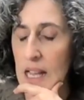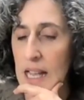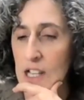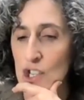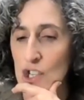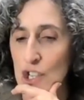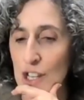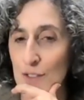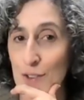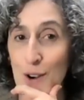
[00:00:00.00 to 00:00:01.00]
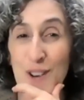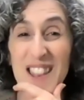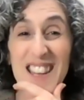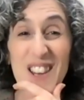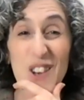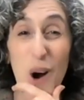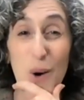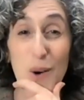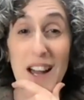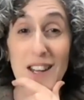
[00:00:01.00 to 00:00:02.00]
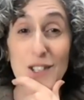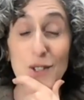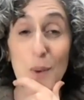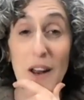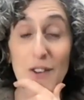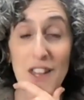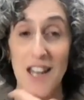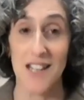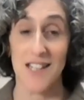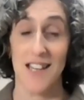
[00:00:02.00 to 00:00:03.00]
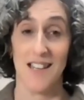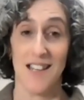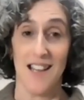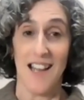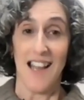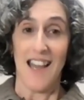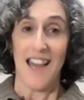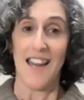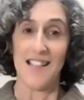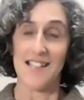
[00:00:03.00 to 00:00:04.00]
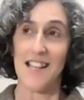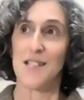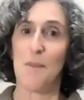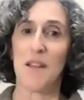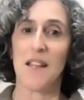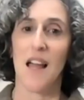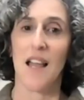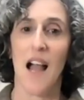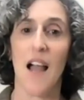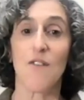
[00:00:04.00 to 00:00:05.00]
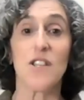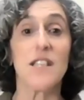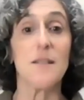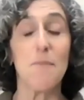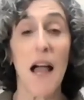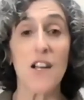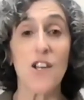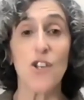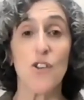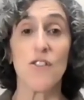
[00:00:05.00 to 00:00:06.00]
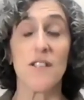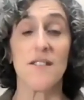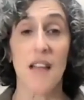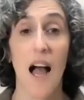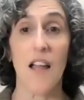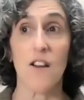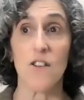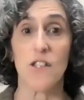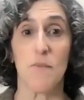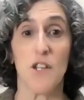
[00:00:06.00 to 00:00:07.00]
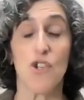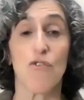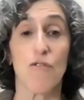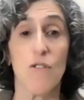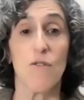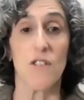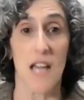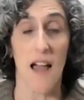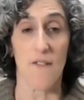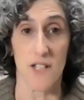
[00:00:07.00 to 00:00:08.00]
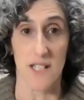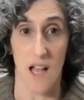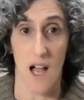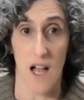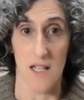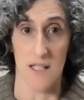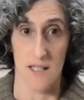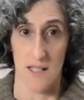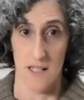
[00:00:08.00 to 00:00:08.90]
She wrote a little note on a sweater that I did. And it said something like, I respect your desire to be true to every size,